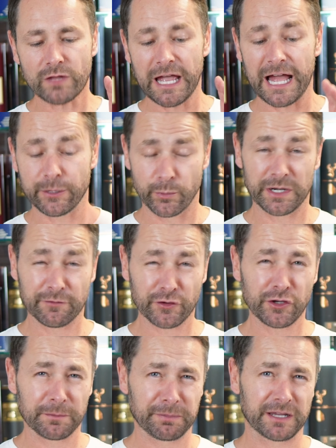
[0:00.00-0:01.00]
And whenever
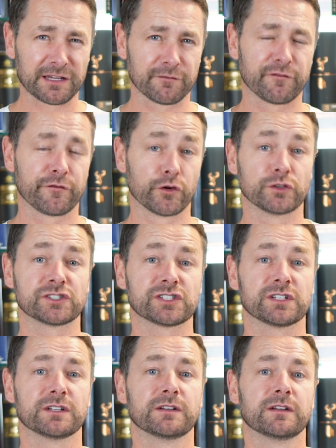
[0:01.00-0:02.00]
you're picking
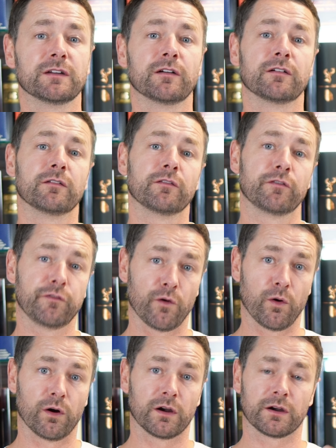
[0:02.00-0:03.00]
fruits
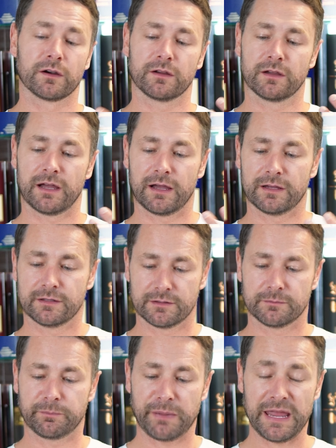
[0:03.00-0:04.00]
for
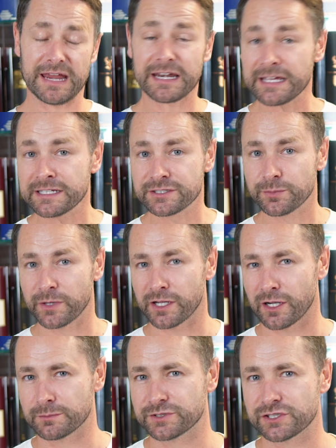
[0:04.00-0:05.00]
pairings when it
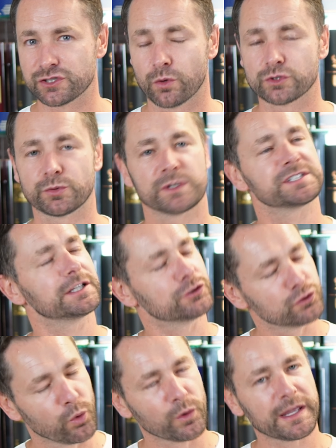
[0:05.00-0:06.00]
comes to Scotch whisky,
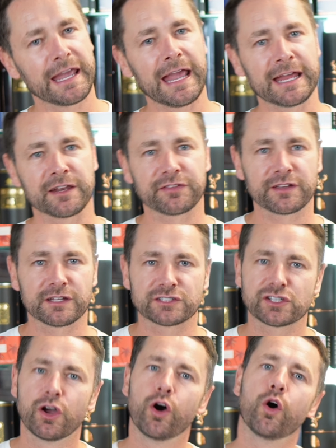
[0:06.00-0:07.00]
don't get anything
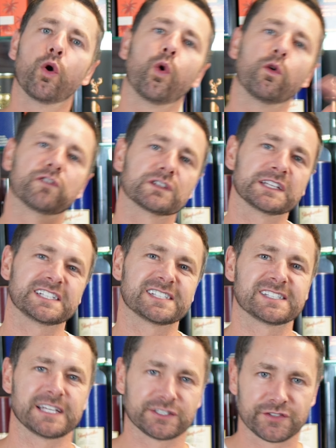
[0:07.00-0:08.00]
that's overly
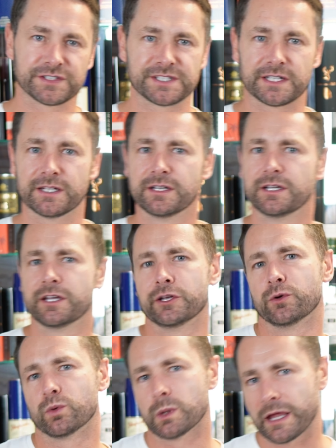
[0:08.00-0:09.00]
citrusy. You
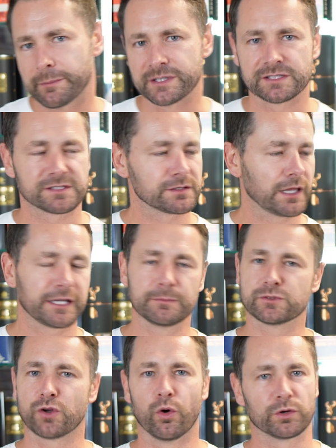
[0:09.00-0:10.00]
know, lemons,
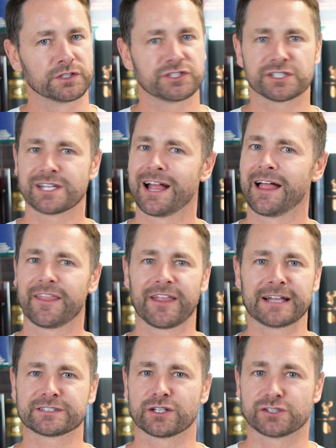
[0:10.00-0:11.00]
limes, oranges,
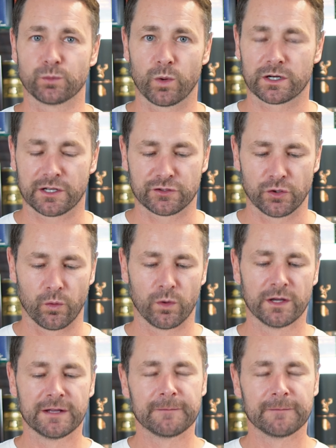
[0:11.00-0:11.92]
that doesn't work at all.